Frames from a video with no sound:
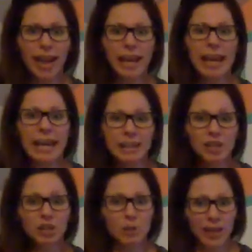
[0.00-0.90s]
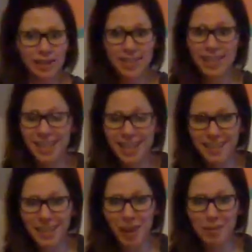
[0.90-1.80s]
and you hit Success
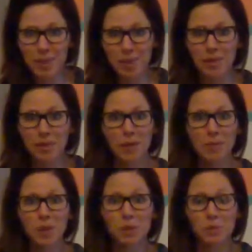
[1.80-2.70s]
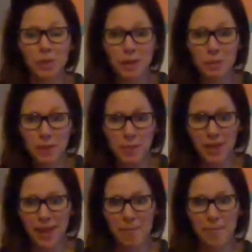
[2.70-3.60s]
Club, so you have helped 3 people
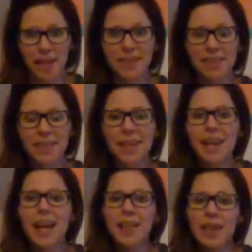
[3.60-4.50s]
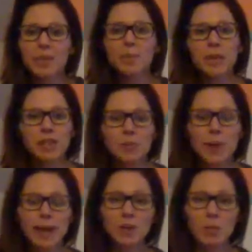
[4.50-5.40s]
that month, then
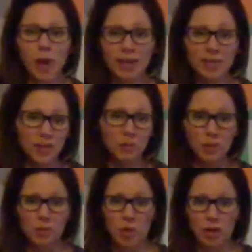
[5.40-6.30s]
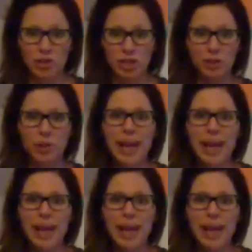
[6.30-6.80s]
Beachbody wants to reward you.